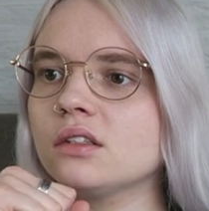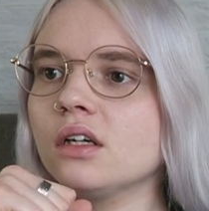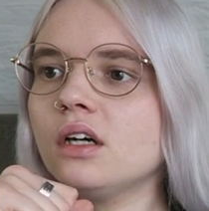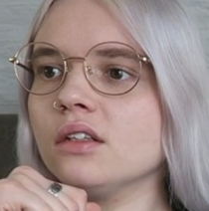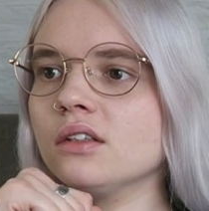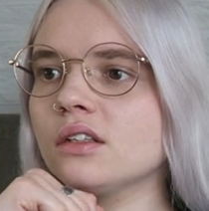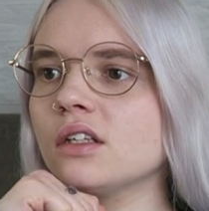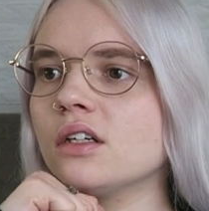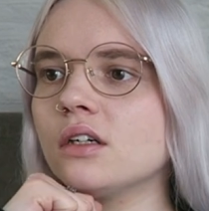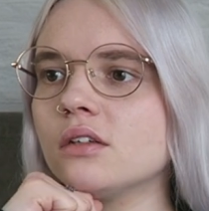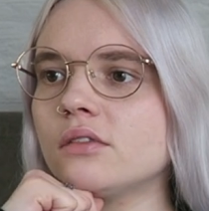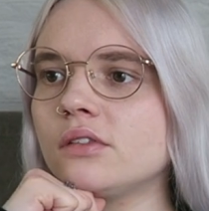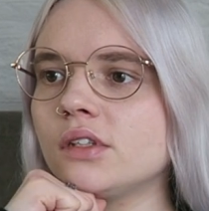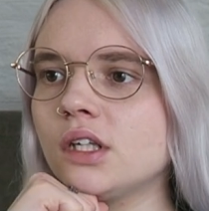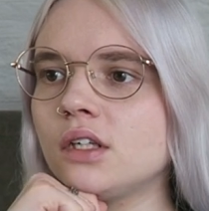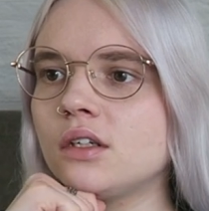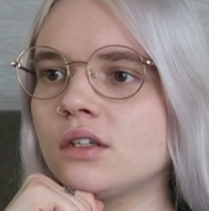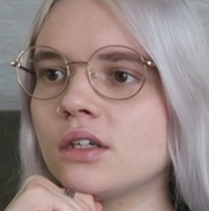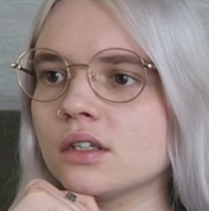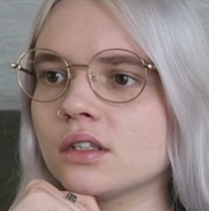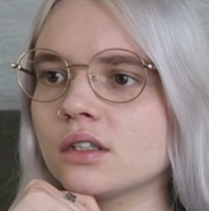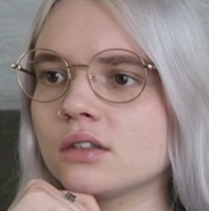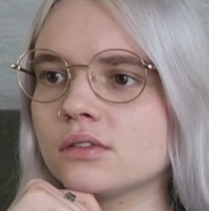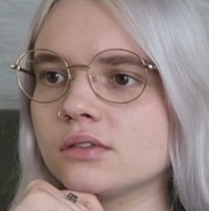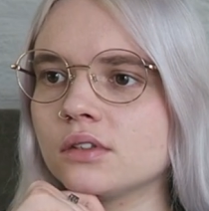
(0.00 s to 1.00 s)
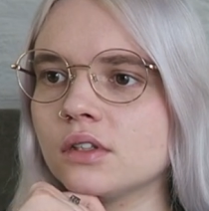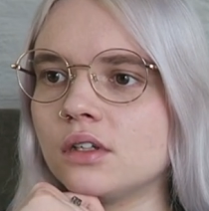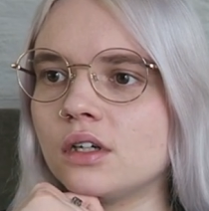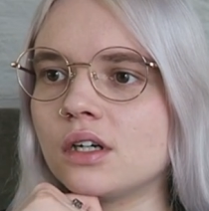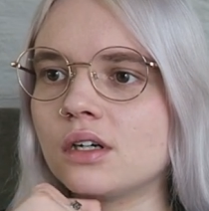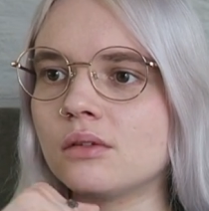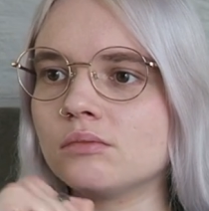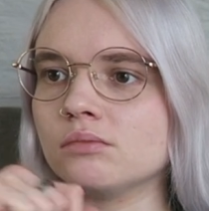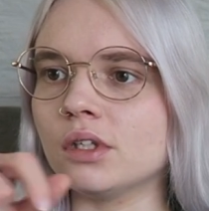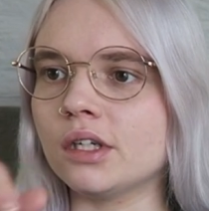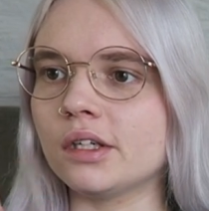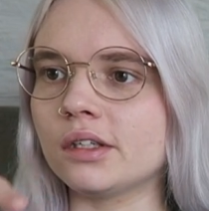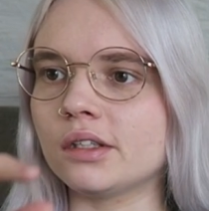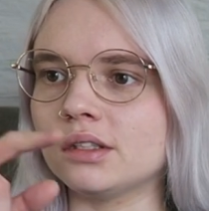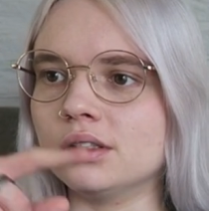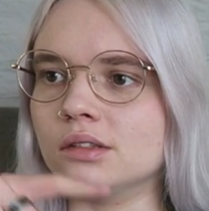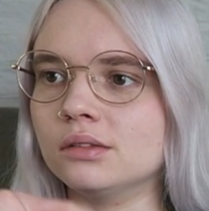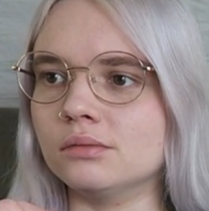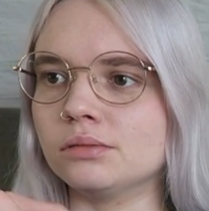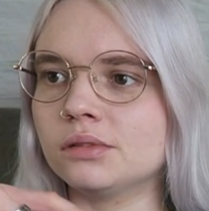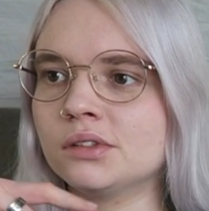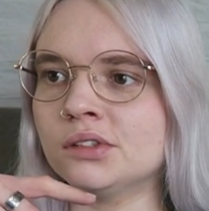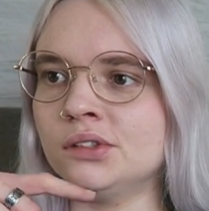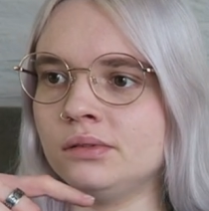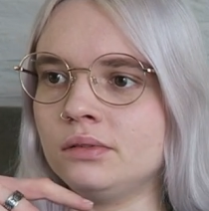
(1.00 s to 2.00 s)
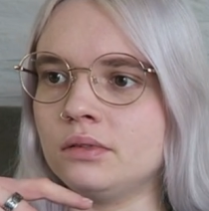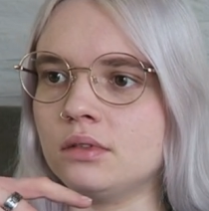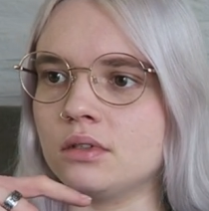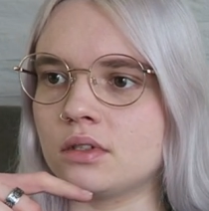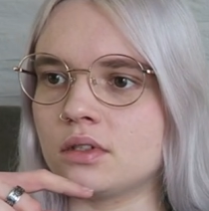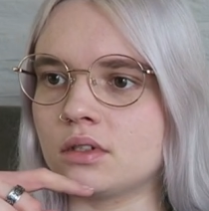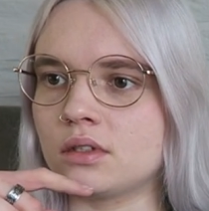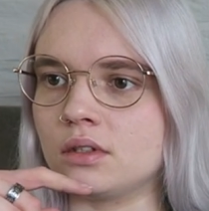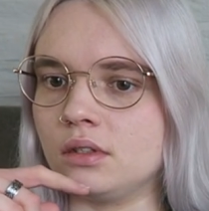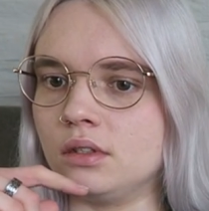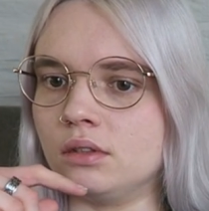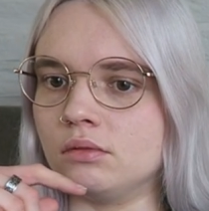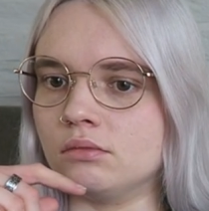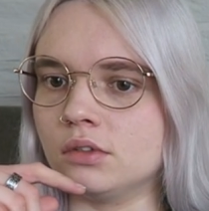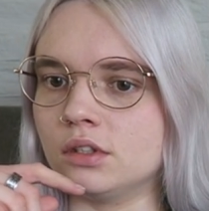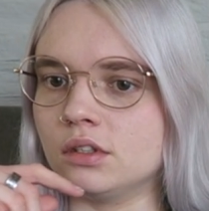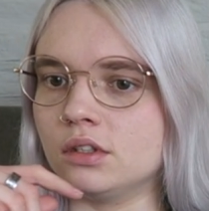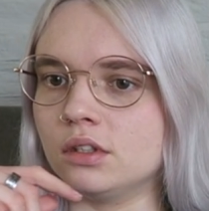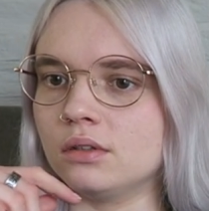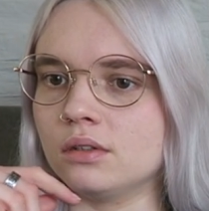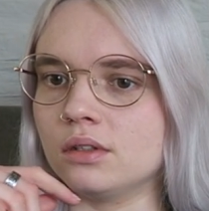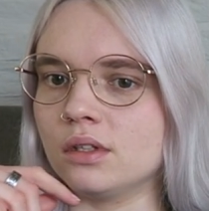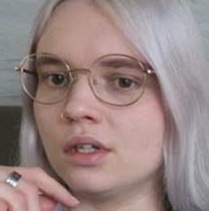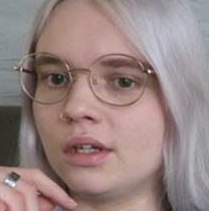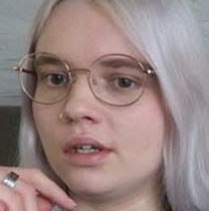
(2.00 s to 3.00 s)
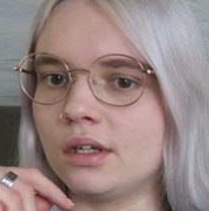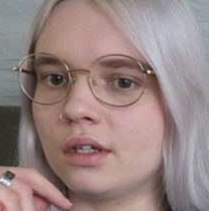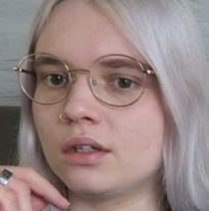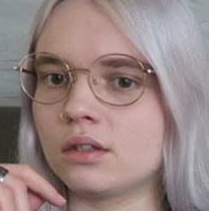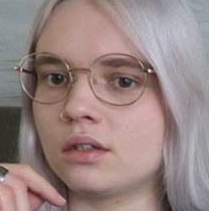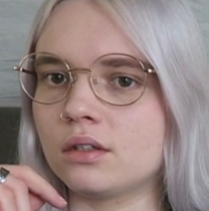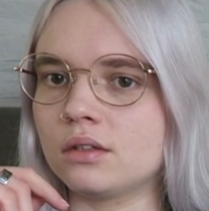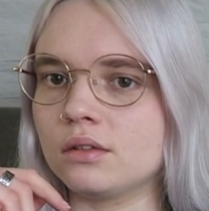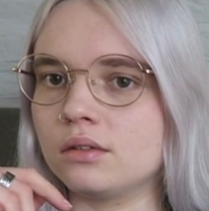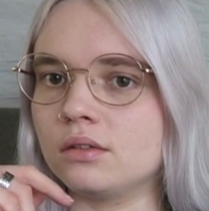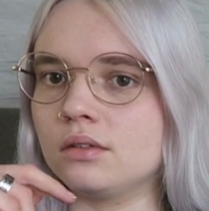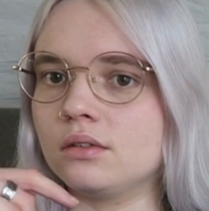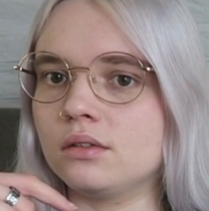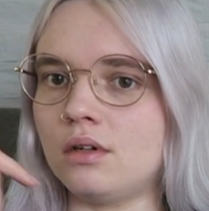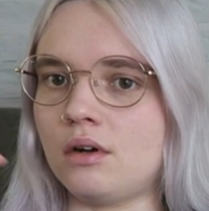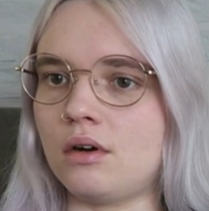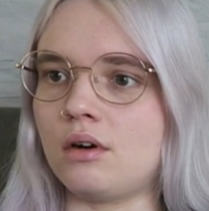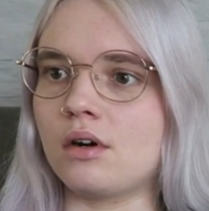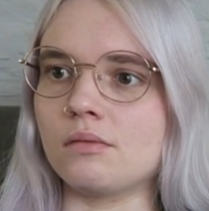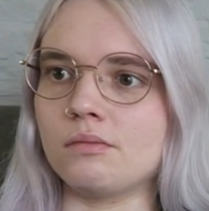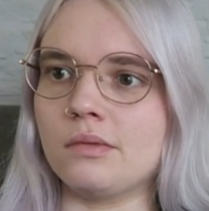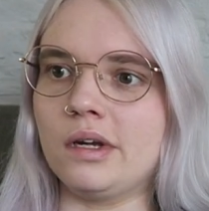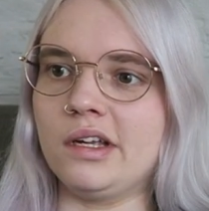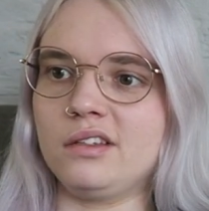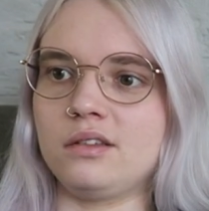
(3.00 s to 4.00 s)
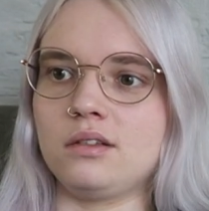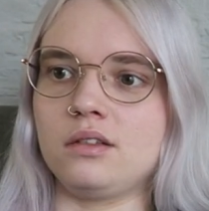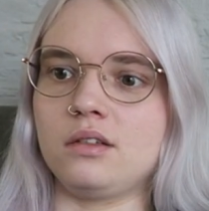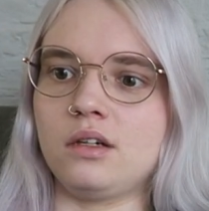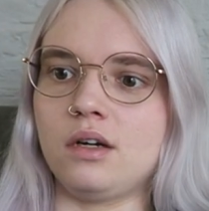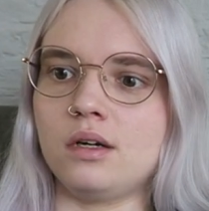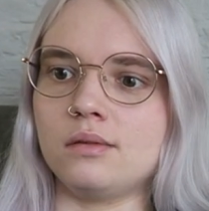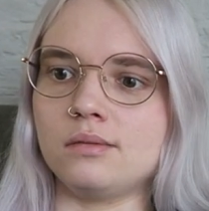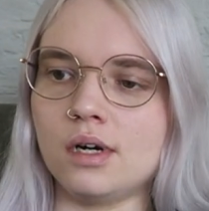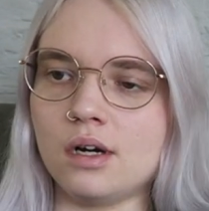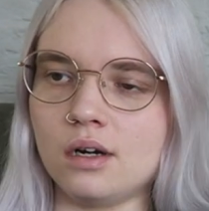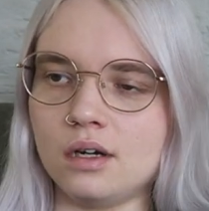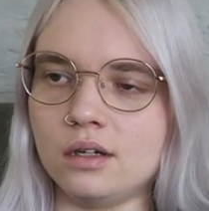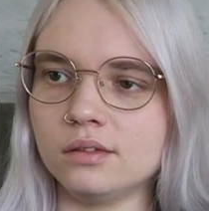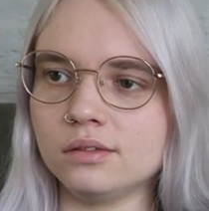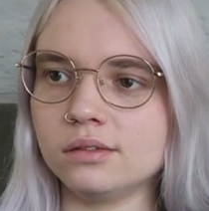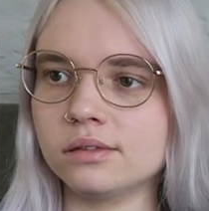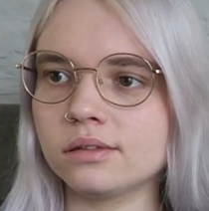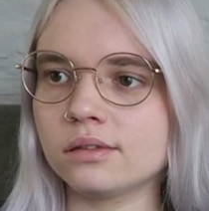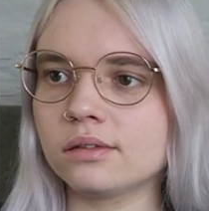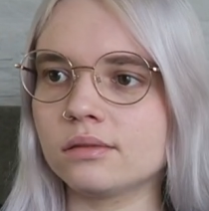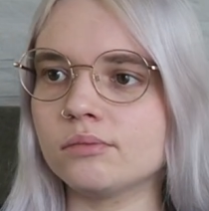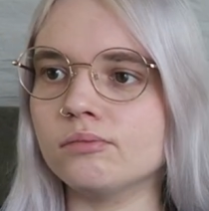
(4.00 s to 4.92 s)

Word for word: thought they already cut off the arm like in the previous scene when they were like, the arm has to come off.